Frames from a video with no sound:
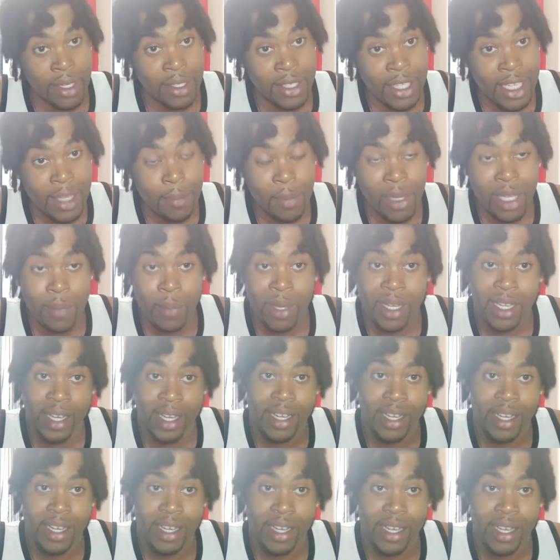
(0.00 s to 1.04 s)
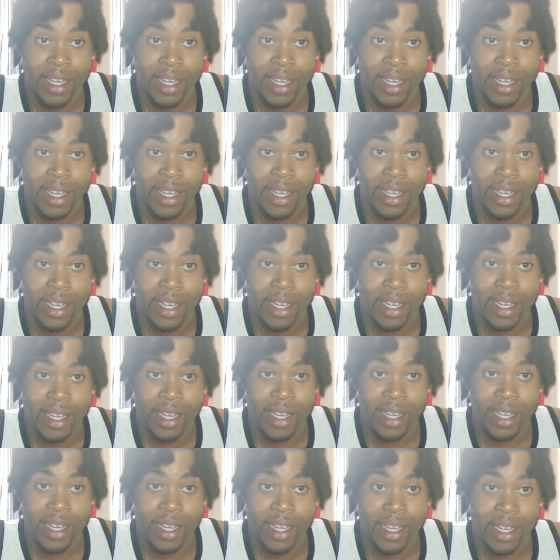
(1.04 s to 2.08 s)
deeply because we want
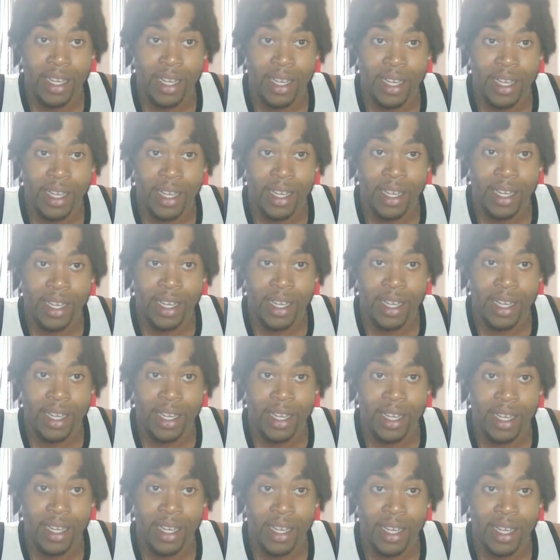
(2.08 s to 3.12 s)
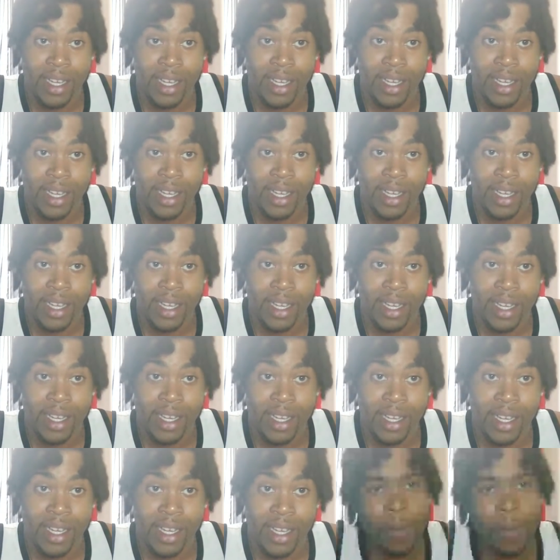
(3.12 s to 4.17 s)
to understand you. We don't just
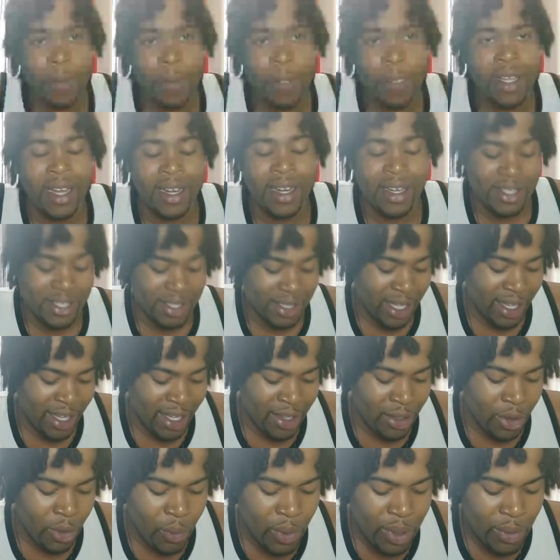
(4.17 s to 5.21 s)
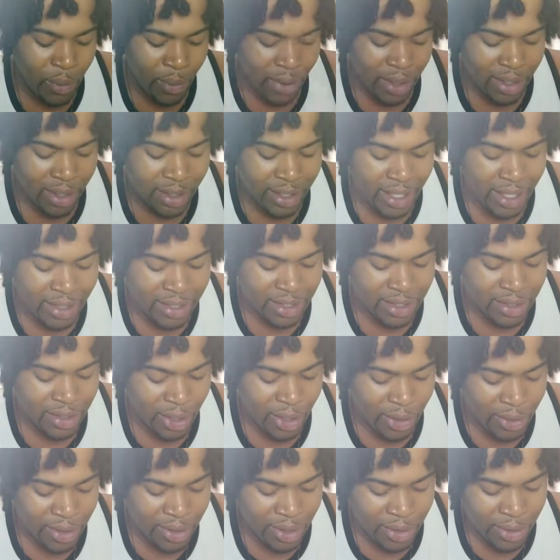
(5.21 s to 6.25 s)
and that we understand you. We want to get to
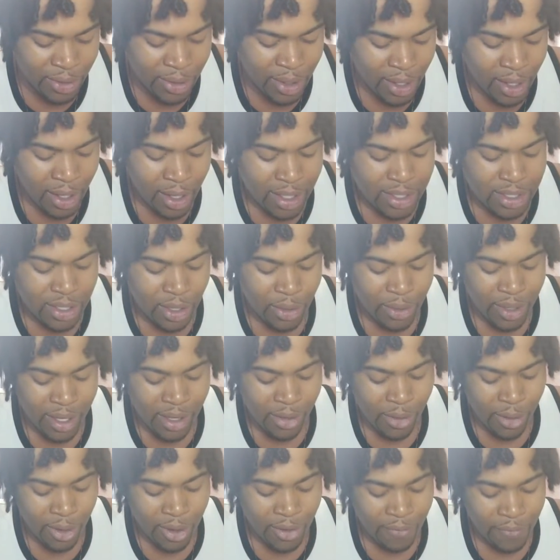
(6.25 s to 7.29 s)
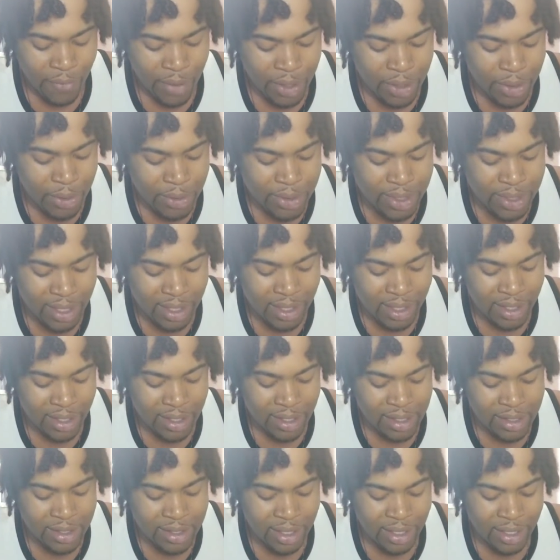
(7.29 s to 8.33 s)
know you. So in order for you
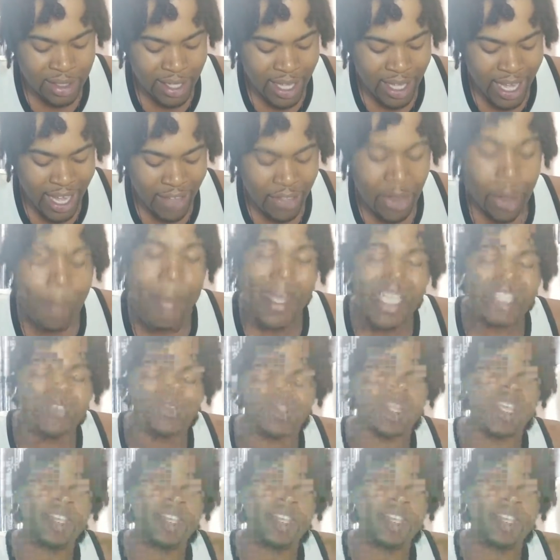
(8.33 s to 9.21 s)
to have the